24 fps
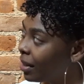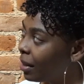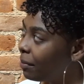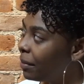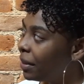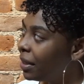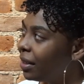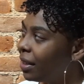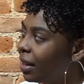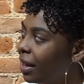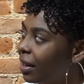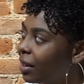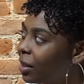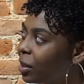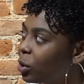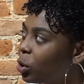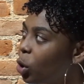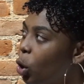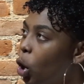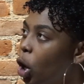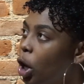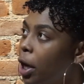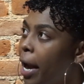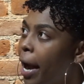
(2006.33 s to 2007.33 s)
I mean, yeah,
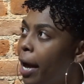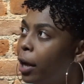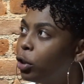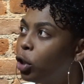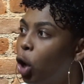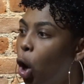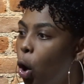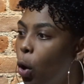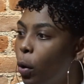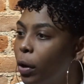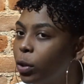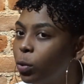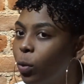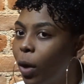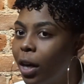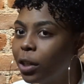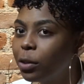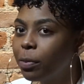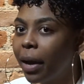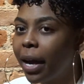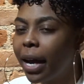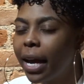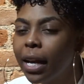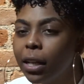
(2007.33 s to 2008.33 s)
because all y'all do is
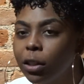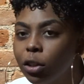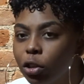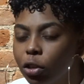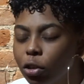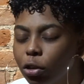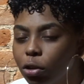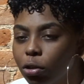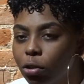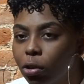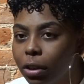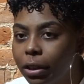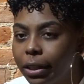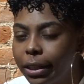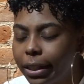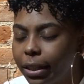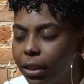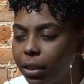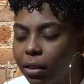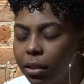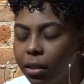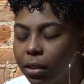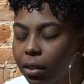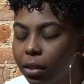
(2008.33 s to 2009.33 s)
watch my Insta
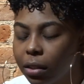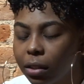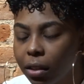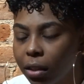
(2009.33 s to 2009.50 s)
stories